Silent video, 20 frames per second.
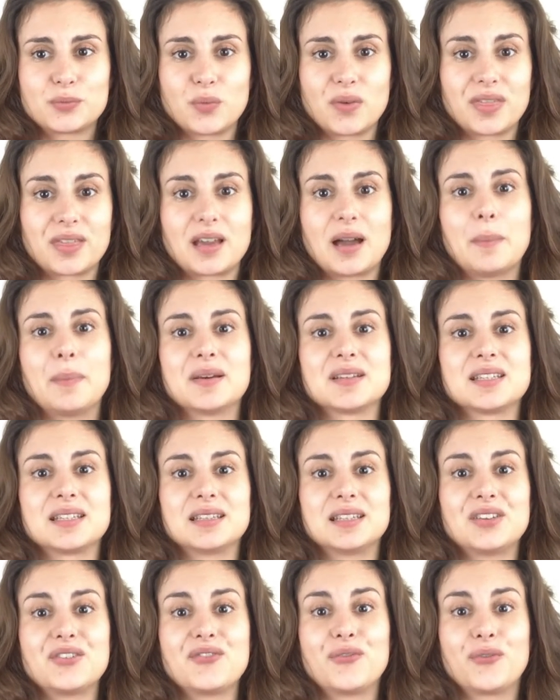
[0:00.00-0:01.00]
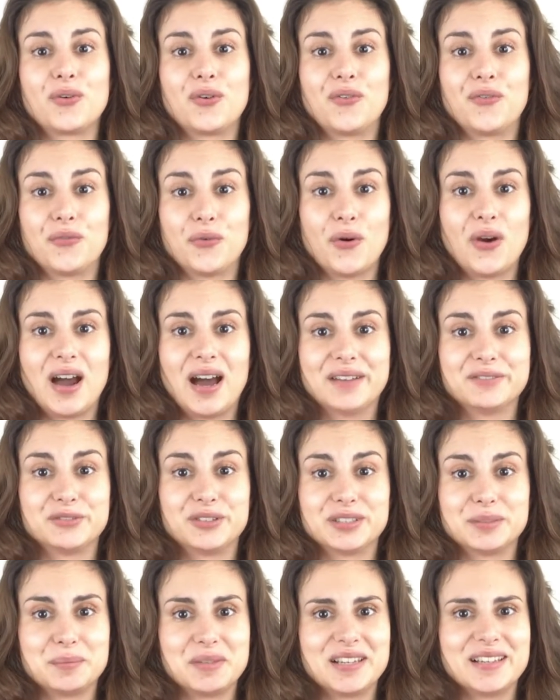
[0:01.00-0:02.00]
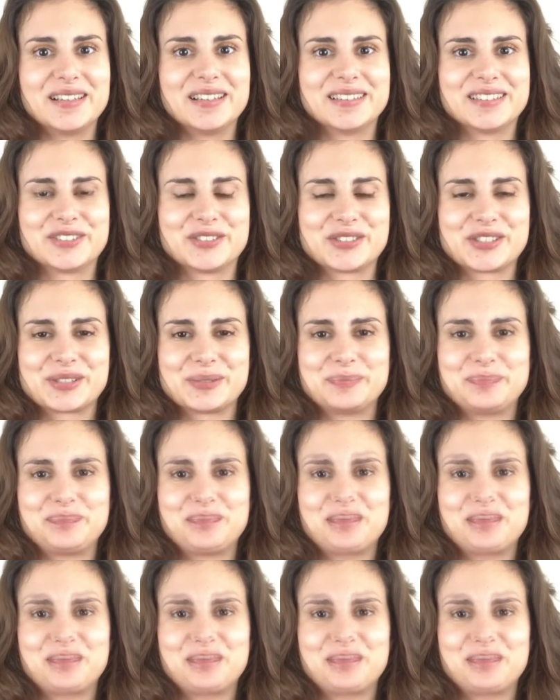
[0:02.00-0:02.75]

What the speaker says: with capacity for 400 milliliters.